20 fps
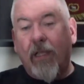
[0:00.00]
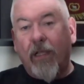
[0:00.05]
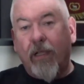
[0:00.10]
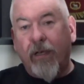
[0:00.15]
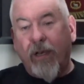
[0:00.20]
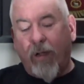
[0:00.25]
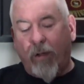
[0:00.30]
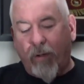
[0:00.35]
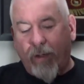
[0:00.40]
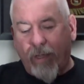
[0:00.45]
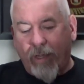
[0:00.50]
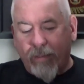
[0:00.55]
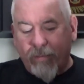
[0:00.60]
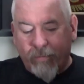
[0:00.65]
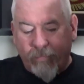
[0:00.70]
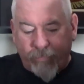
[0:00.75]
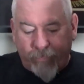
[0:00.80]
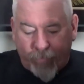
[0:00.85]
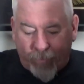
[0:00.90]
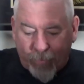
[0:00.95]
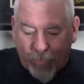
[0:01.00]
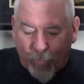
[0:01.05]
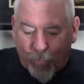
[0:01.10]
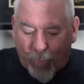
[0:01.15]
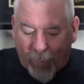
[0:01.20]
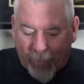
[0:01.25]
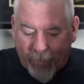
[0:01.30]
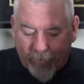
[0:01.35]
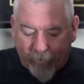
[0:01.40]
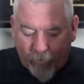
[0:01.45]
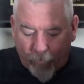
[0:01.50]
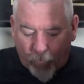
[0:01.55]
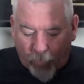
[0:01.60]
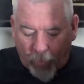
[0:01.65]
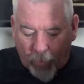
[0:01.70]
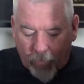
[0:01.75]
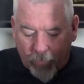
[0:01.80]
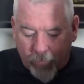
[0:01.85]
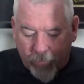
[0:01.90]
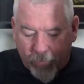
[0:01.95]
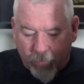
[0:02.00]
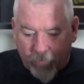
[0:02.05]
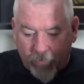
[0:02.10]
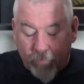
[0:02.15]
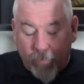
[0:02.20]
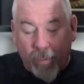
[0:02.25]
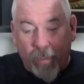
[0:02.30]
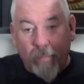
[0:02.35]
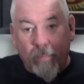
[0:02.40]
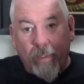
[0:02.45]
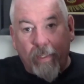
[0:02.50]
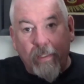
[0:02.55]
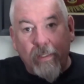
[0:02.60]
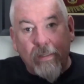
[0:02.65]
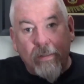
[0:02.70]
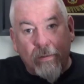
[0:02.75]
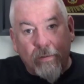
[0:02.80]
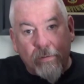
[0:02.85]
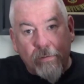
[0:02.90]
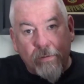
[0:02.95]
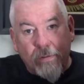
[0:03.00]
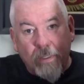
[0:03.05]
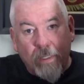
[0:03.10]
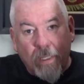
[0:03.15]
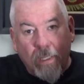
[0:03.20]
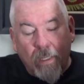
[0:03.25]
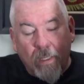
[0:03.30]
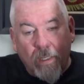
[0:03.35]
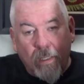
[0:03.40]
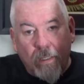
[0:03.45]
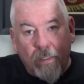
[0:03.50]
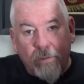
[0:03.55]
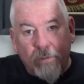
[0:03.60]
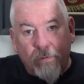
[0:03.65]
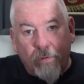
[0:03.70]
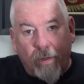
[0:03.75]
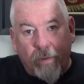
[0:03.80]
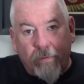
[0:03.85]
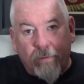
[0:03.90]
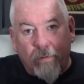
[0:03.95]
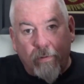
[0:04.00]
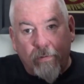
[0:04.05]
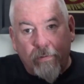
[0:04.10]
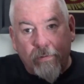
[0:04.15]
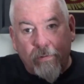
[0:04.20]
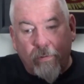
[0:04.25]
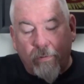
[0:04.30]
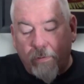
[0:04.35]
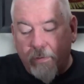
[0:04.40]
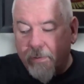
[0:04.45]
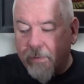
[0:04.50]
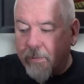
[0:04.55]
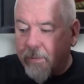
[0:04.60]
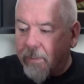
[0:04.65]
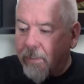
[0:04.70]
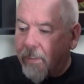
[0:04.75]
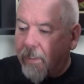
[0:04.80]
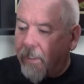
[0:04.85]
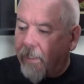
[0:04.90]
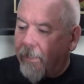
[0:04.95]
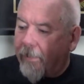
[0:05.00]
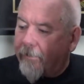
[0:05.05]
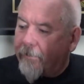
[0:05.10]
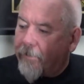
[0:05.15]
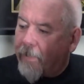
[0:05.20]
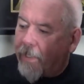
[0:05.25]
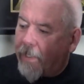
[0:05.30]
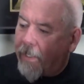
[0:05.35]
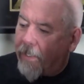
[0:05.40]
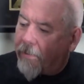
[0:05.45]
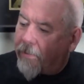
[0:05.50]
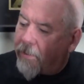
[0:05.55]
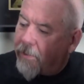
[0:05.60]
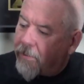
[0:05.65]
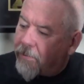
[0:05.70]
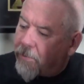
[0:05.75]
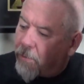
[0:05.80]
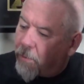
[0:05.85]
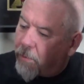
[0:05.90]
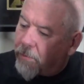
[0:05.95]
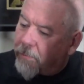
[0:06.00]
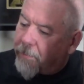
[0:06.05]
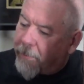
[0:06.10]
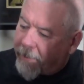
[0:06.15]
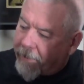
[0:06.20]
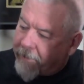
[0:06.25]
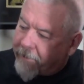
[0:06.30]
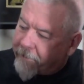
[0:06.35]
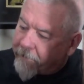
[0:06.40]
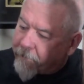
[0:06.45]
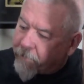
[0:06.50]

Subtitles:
Now, I asked a friend of mine who served many, many years in Strathcona's horse, and Anthony told me